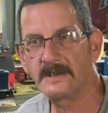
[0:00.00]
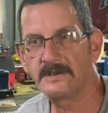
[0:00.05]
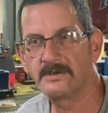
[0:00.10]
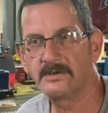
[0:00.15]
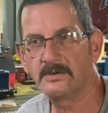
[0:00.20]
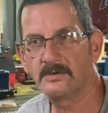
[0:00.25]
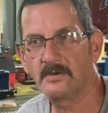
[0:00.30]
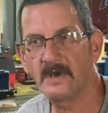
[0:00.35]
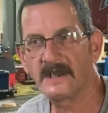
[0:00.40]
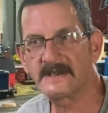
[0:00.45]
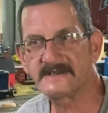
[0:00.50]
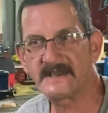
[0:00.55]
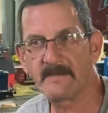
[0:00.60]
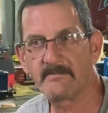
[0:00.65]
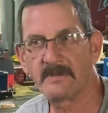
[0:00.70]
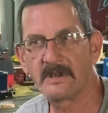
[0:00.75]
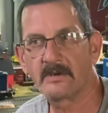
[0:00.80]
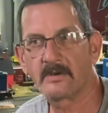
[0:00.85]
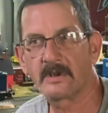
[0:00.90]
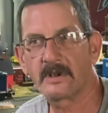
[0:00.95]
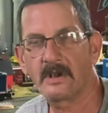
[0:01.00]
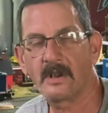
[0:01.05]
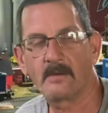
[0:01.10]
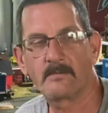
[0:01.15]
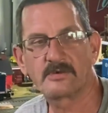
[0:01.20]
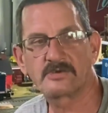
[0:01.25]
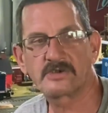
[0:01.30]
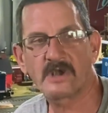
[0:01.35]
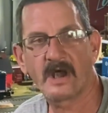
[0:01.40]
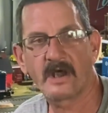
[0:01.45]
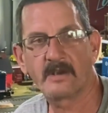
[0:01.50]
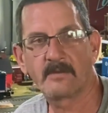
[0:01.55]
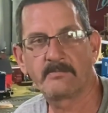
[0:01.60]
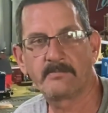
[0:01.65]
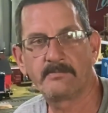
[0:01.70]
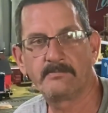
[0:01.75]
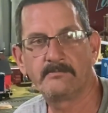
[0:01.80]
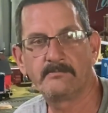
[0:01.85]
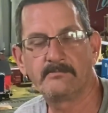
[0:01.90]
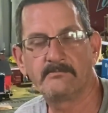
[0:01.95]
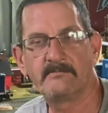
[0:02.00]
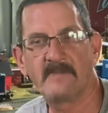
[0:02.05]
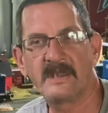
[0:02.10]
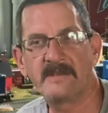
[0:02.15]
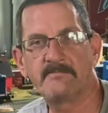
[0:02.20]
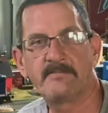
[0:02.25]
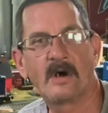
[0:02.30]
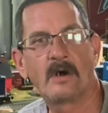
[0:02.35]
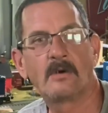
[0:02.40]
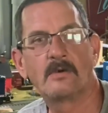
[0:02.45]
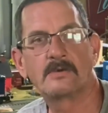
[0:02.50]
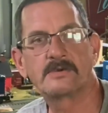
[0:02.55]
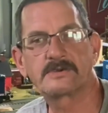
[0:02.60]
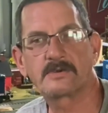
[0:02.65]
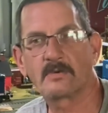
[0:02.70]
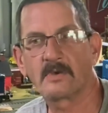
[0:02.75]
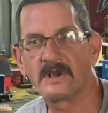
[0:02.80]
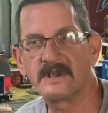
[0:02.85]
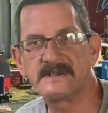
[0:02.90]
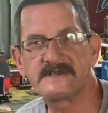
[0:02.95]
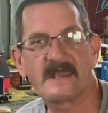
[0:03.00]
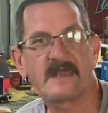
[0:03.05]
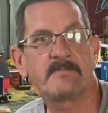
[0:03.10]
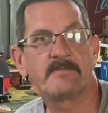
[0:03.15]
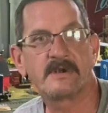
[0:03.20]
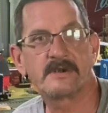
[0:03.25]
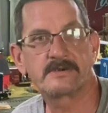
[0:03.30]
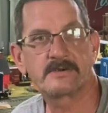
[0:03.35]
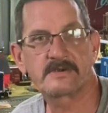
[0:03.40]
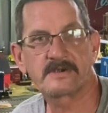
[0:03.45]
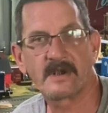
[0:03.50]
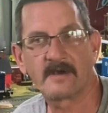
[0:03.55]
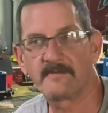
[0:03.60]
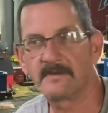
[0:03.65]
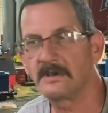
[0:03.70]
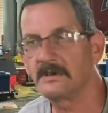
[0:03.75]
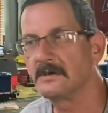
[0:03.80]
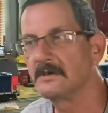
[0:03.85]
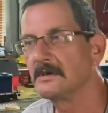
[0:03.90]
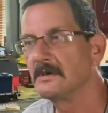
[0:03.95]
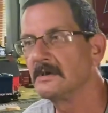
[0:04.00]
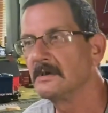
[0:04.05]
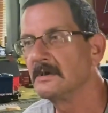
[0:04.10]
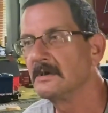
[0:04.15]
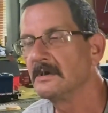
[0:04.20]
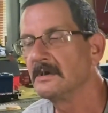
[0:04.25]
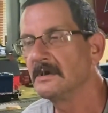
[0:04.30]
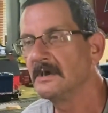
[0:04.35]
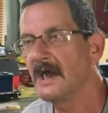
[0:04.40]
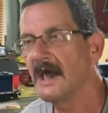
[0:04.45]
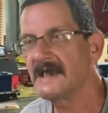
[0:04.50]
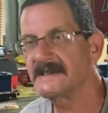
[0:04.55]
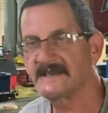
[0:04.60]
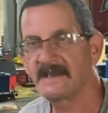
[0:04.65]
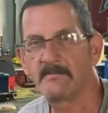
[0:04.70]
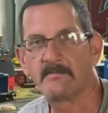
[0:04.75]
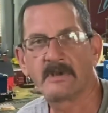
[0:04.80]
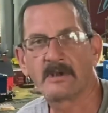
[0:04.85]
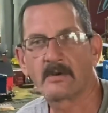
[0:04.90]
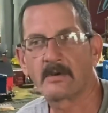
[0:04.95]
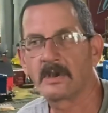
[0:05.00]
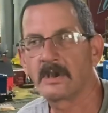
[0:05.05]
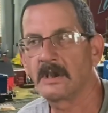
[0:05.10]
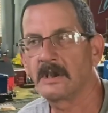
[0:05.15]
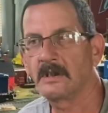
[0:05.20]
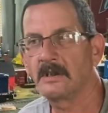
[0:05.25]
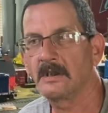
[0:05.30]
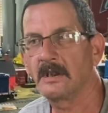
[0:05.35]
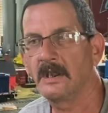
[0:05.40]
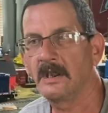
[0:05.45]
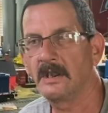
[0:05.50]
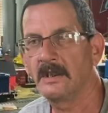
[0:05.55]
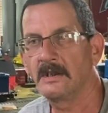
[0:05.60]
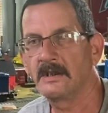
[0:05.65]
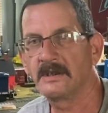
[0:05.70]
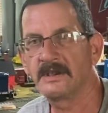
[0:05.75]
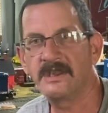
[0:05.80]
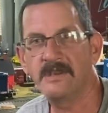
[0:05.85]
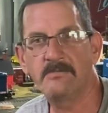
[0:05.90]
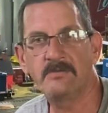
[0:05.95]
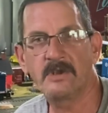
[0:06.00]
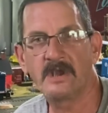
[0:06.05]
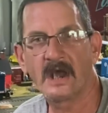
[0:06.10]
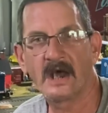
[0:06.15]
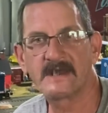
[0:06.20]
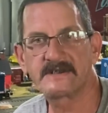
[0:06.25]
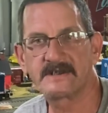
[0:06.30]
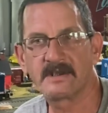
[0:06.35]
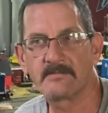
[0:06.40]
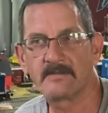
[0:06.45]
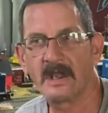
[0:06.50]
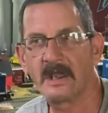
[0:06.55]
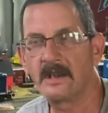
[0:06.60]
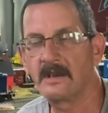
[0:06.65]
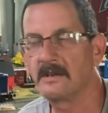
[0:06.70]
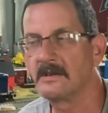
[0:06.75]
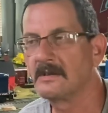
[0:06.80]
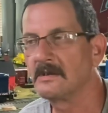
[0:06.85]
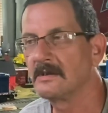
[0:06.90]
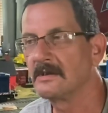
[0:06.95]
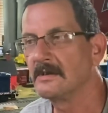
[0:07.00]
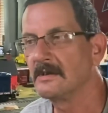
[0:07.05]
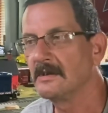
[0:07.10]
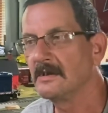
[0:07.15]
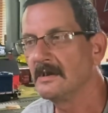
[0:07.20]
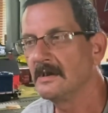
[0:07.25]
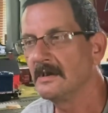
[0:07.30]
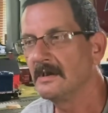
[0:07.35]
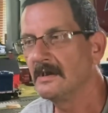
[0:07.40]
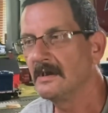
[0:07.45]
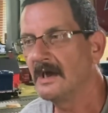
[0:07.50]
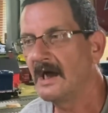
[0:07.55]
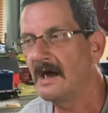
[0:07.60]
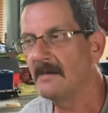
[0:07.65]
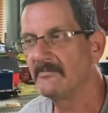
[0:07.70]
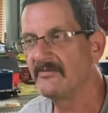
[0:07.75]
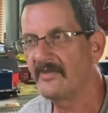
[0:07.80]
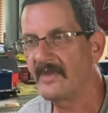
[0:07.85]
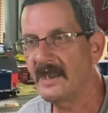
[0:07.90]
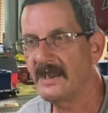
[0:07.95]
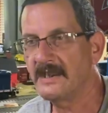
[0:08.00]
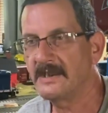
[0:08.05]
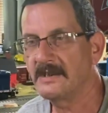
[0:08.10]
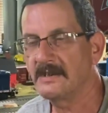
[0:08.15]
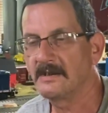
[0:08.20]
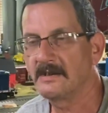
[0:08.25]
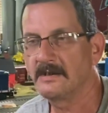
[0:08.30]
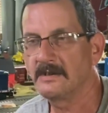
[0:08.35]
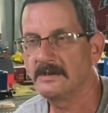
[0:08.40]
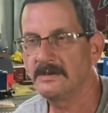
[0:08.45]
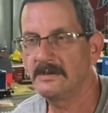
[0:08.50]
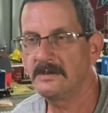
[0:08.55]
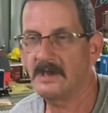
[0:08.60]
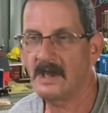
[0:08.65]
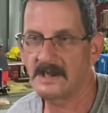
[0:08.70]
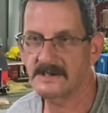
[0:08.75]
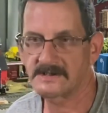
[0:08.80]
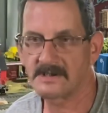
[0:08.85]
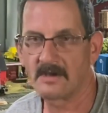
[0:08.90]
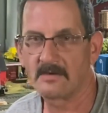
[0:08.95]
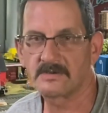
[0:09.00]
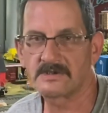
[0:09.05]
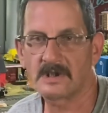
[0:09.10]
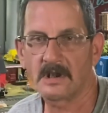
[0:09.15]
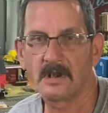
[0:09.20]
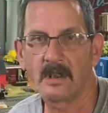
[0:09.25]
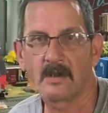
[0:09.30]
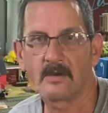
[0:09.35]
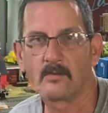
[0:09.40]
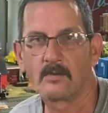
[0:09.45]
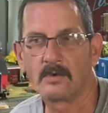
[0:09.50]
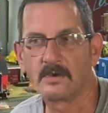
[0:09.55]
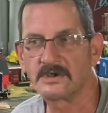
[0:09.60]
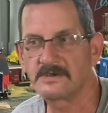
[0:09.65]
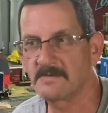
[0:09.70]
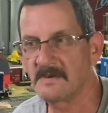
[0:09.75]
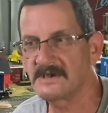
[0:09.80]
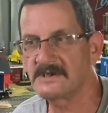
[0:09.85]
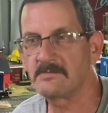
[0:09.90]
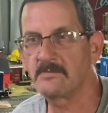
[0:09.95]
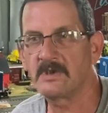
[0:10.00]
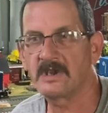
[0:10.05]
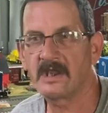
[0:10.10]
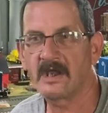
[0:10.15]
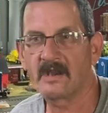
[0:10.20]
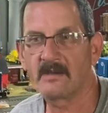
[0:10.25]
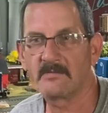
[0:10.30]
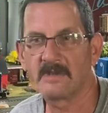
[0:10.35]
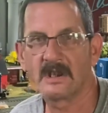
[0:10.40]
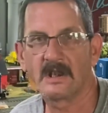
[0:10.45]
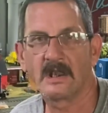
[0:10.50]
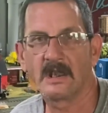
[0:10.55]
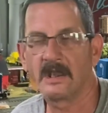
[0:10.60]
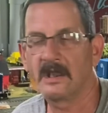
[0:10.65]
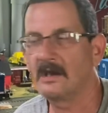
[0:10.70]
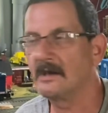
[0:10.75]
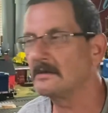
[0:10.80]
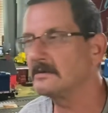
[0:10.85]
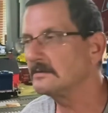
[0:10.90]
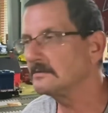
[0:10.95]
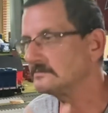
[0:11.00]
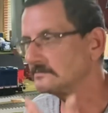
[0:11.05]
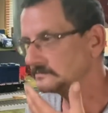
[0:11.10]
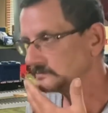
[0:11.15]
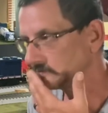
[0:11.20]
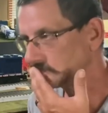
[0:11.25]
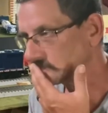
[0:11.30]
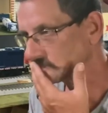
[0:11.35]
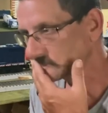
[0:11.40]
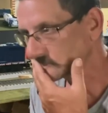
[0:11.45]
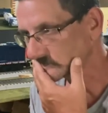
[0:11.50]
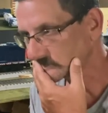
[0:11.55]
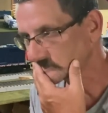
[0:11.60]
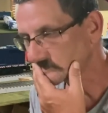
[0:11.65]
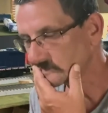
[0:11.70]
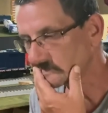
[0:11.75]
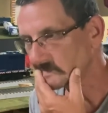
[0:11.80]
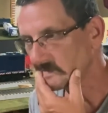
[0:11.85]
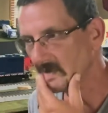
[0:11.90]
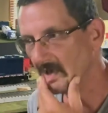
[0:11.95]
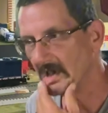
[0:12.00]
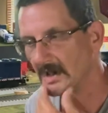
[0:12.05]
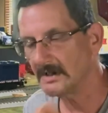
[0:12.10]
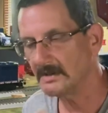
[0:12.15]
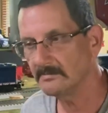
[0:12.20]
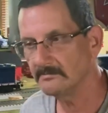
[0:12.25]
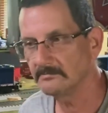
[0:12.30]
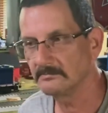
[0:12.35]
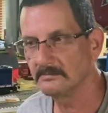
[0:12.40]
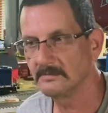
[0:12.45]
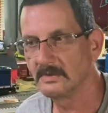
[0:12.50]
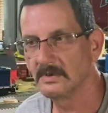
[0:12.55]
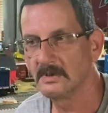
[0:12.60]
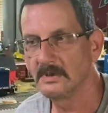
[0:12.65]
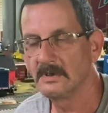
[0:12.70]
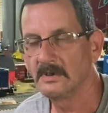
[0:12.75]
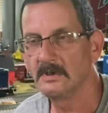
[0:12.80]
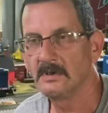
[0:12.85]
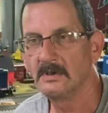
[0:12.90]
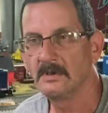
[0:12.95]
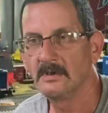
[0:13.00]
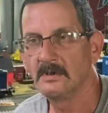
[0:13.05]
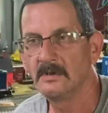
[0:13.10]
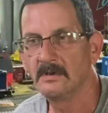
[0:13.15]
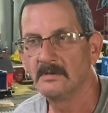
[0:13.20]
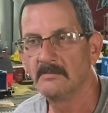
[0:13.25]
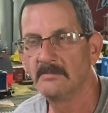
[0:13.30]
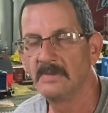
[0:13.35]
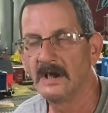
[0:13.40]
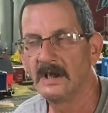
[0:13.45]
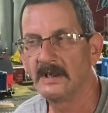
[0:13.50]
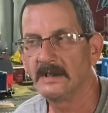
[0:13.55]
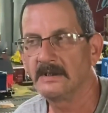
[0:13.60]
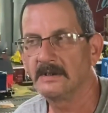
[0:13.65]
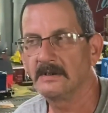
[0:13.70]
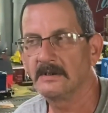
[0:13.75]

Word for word: to, as I build it, I'm gonna try to make posts or at least take pictures of it as I'm building it and uh, keep you guys updated. I'm thinking, uh, you guys know it's a lot of work, especially when you got a big layout. Um, but